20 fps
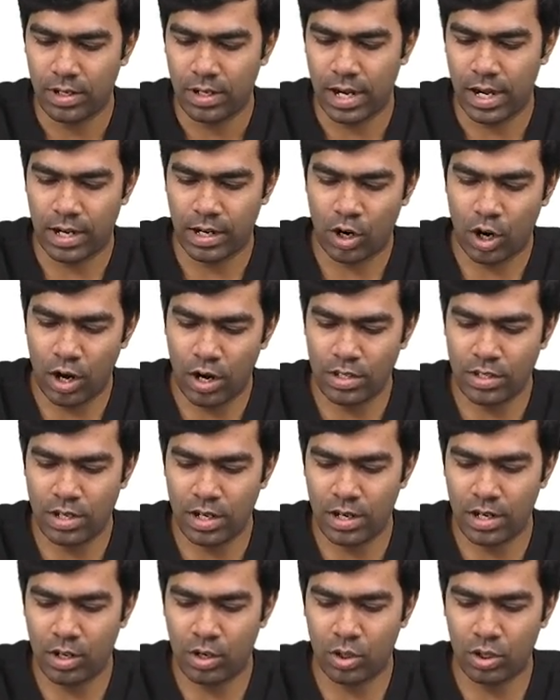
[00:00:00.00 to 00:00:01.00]
And cortisol
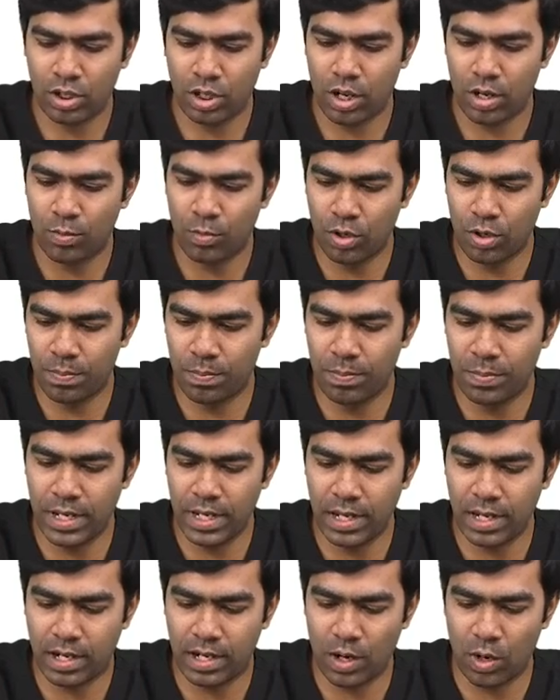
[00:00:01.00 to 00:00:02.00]
and growth hormone
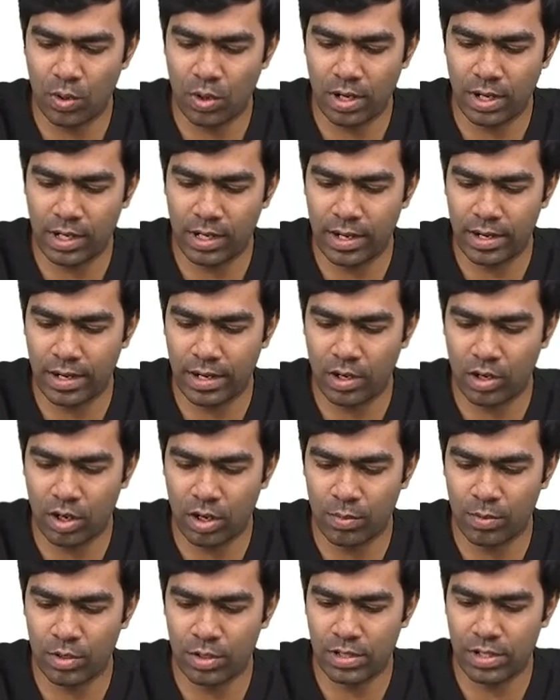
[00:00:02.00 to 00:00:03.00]
being counter-regulatory
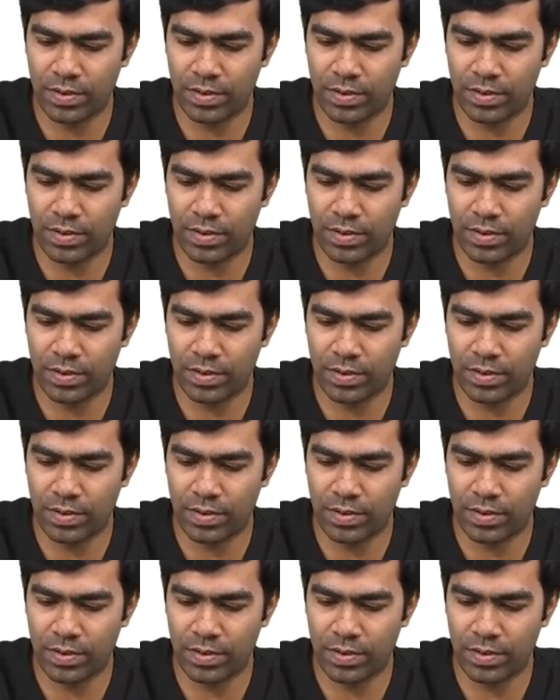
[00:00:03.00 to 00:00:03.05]
hormones,